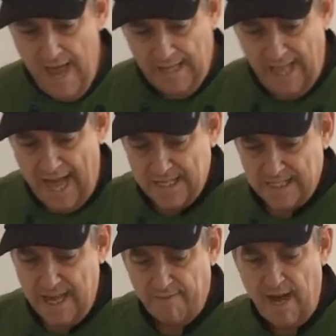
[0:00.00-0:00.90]
And
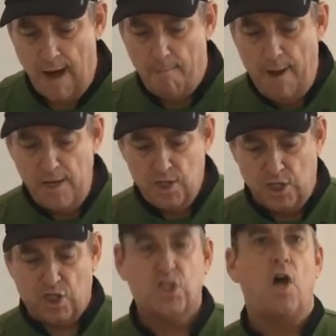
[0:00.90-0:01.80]
lastly, I've got a bunch of
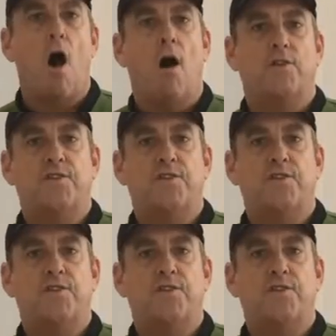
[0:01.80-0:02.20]
salt.